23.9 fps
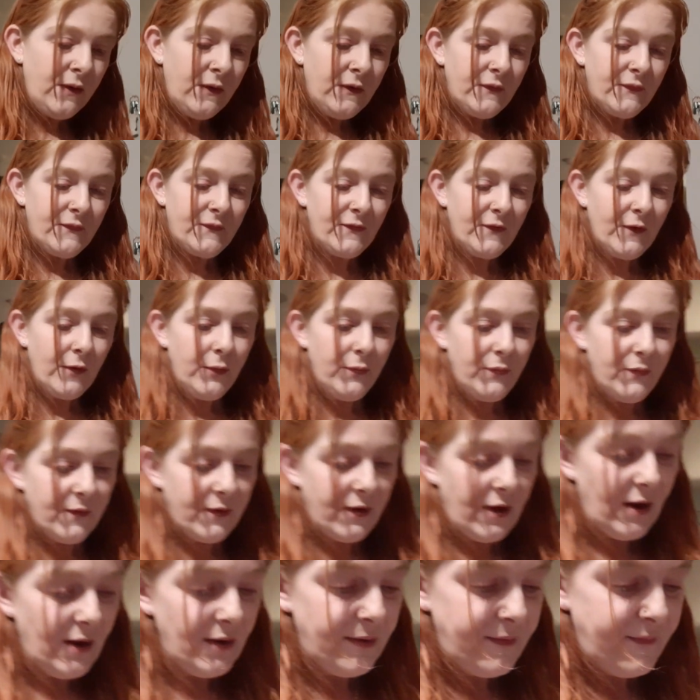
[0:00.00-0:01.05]
So the
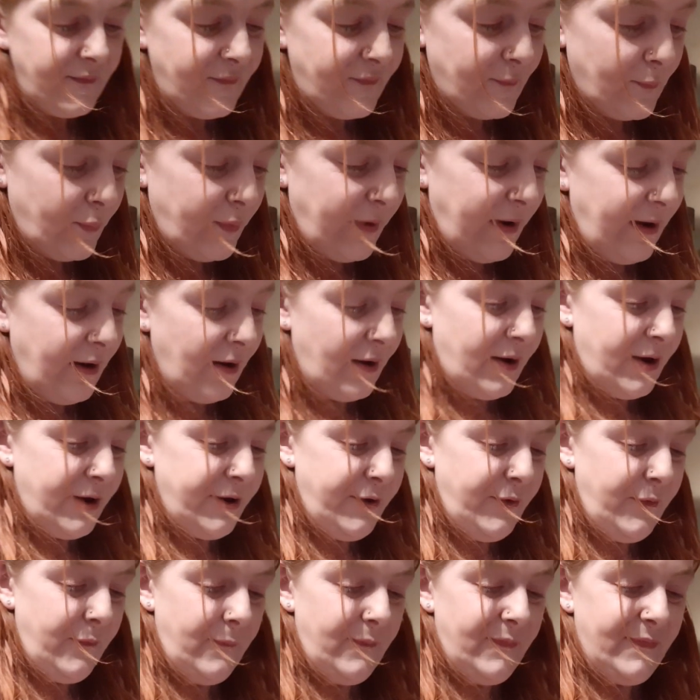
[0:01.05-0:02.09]
colours we are
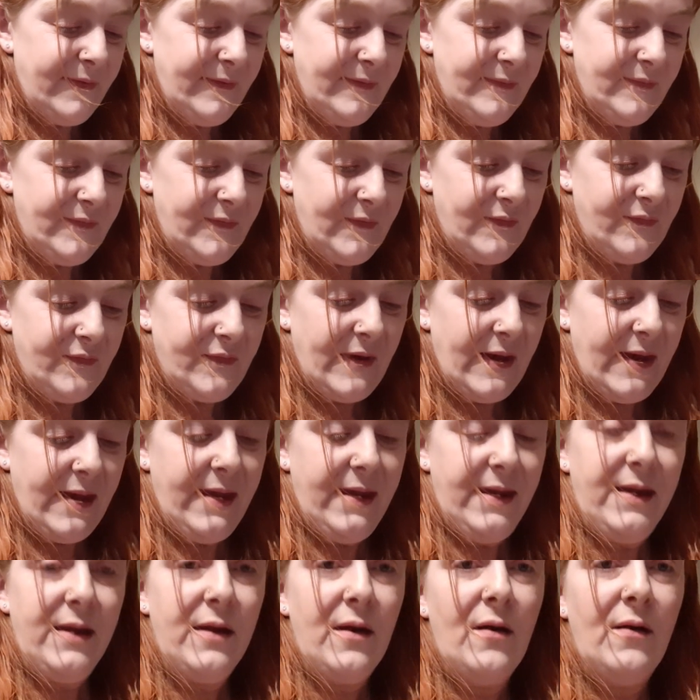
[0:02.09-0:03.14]
using
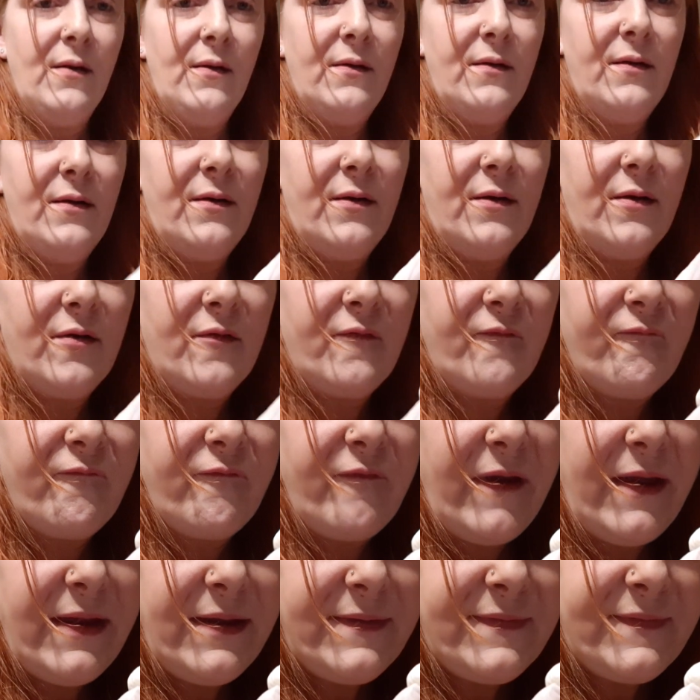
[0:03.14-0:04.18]
today are
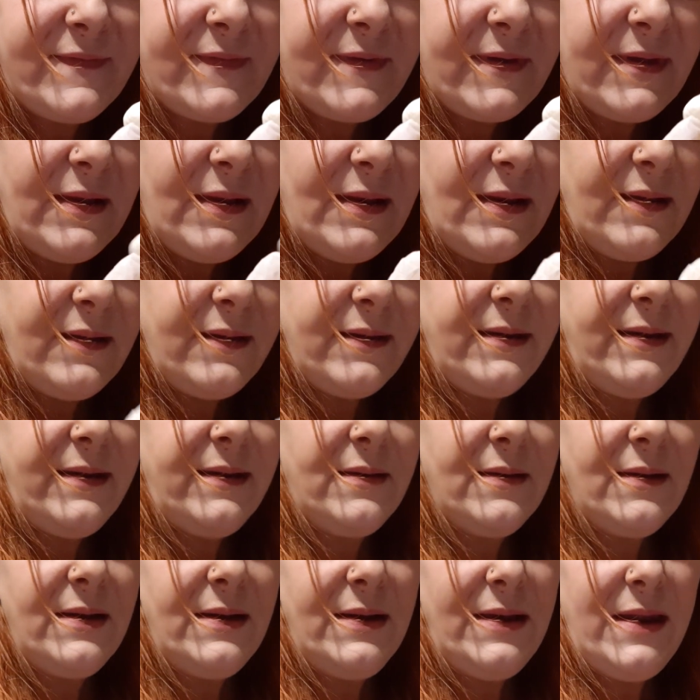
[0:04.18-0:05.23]
Rit
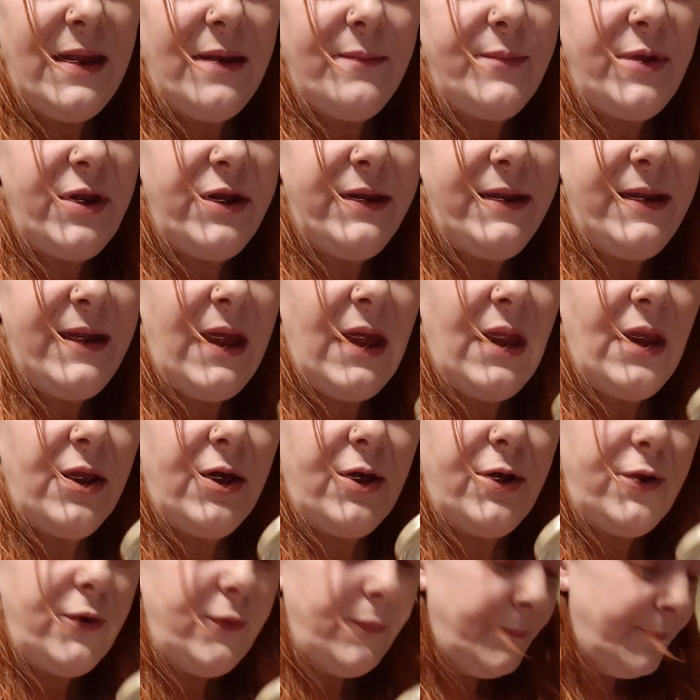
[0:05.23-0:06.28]
Lemon
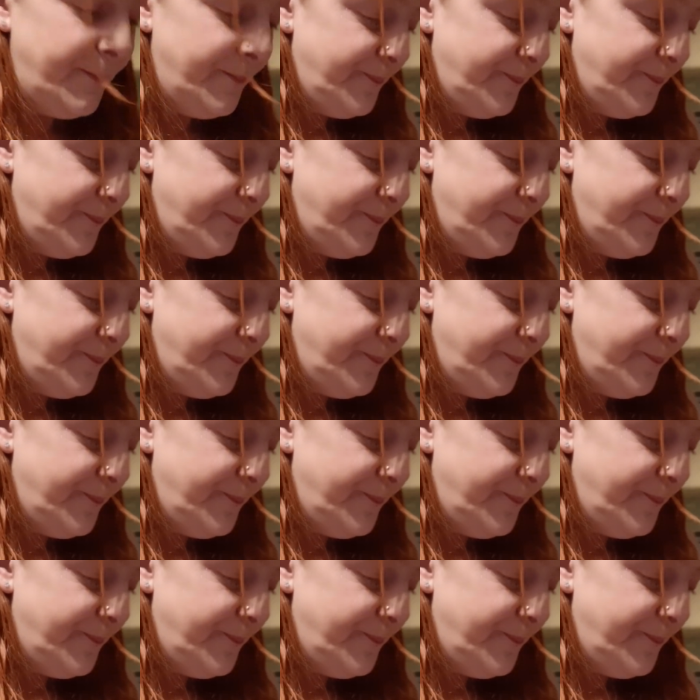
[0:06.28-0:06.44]
Yellow,